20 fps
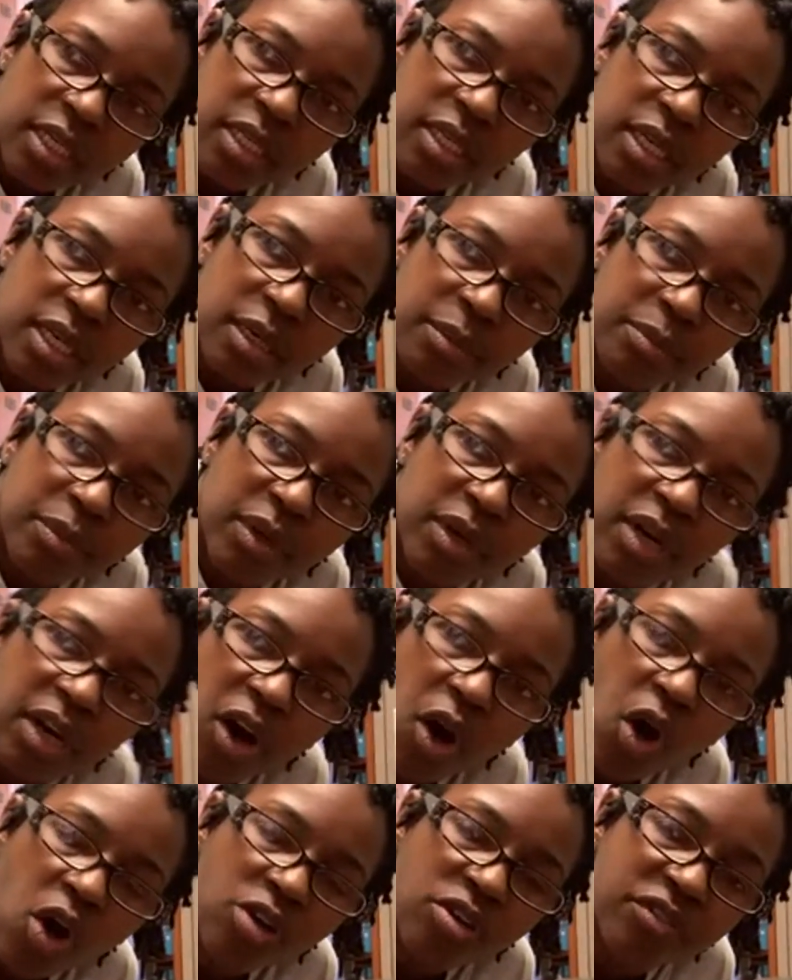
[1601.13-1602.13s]
a, a
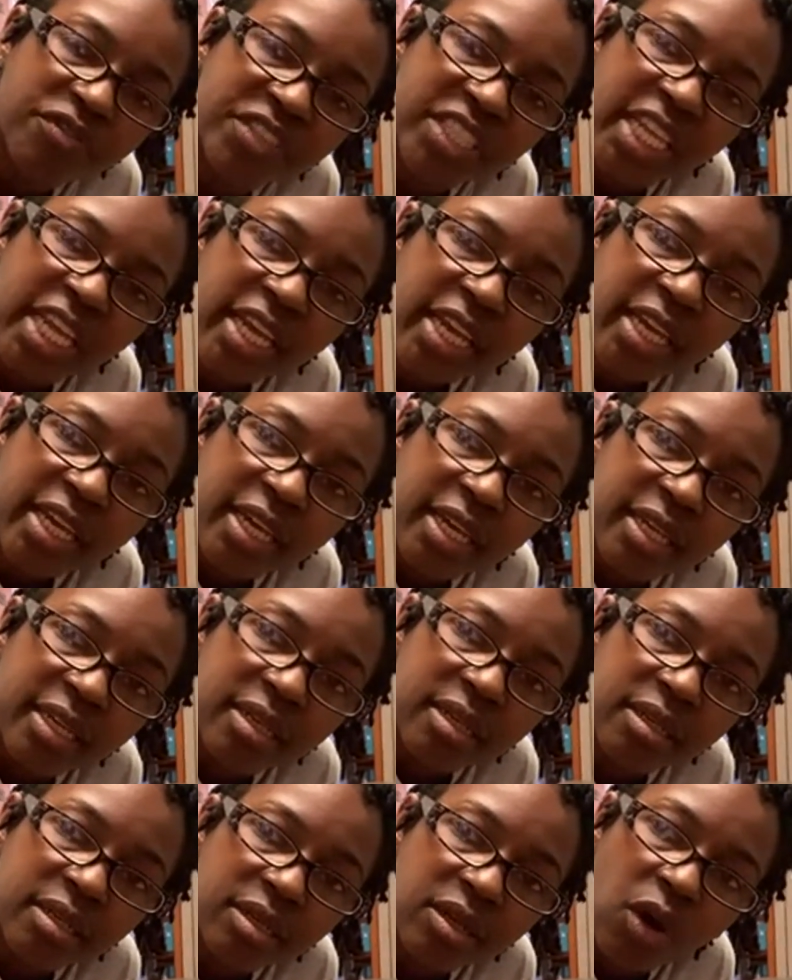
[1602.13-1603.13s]
order of 10
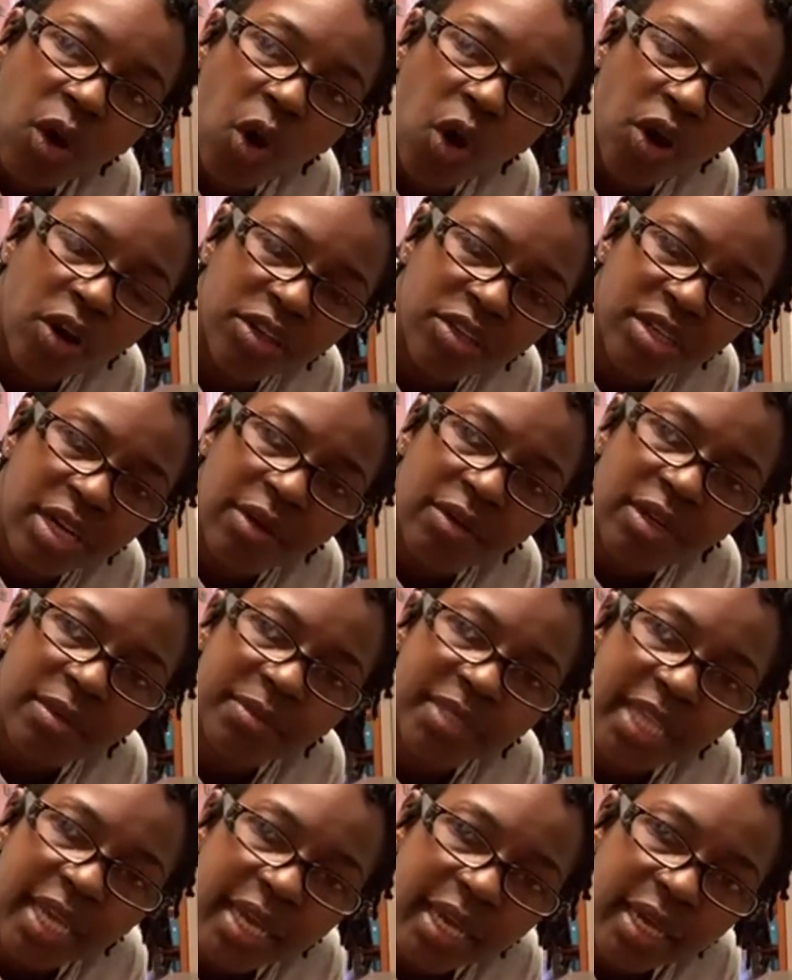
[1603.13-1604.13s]
or you know what I'm
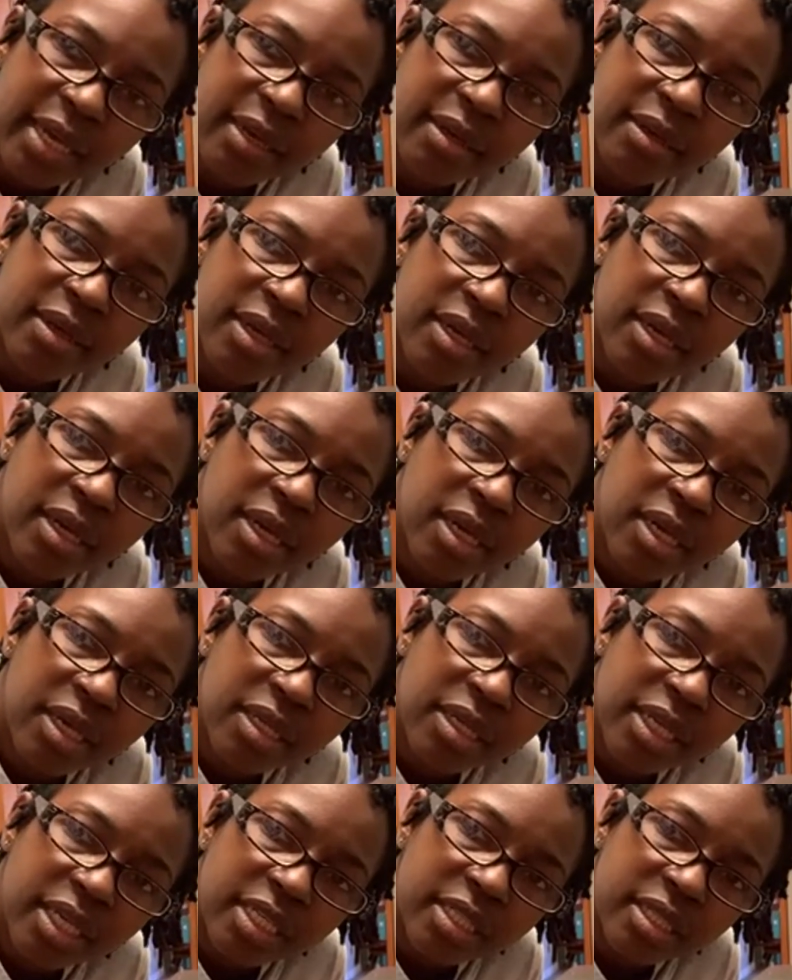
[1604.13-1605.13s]
saying?
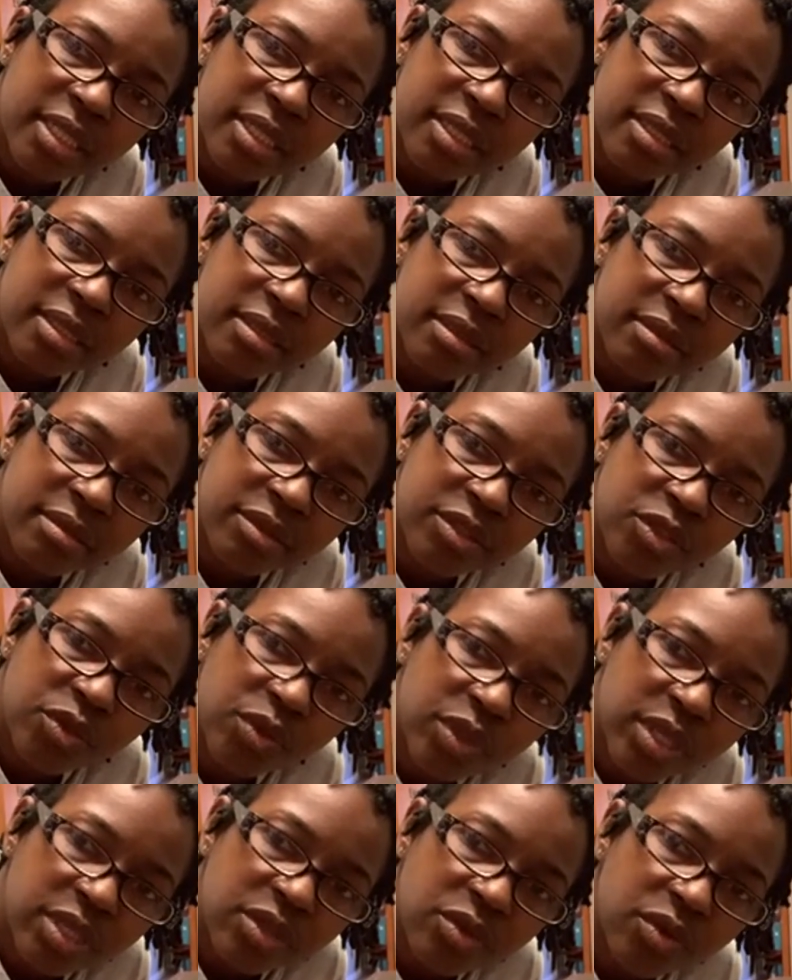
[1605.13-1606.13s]
It you
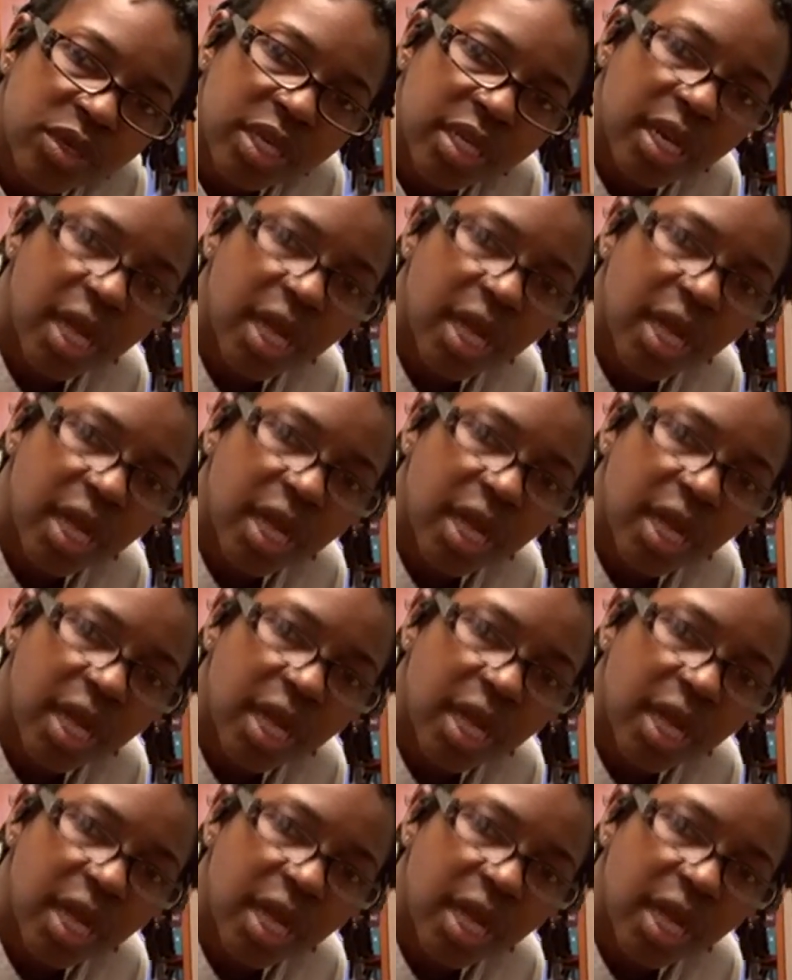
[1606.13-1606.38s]
you can